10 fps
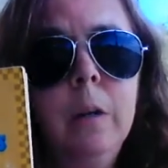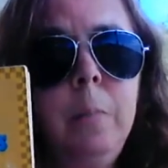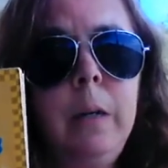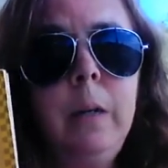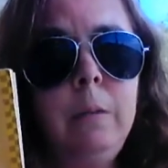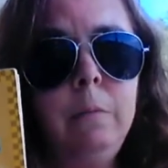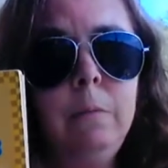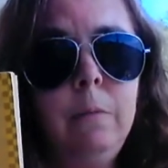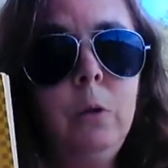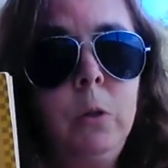be
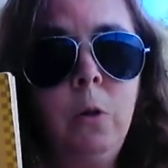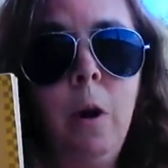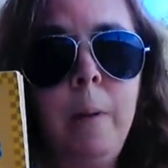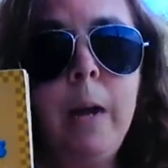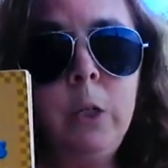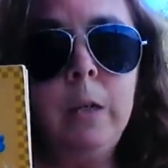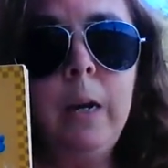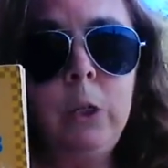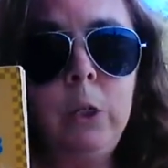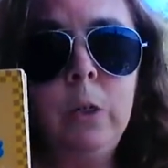using our
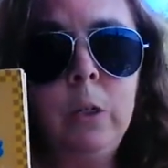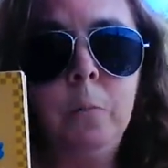imaginations to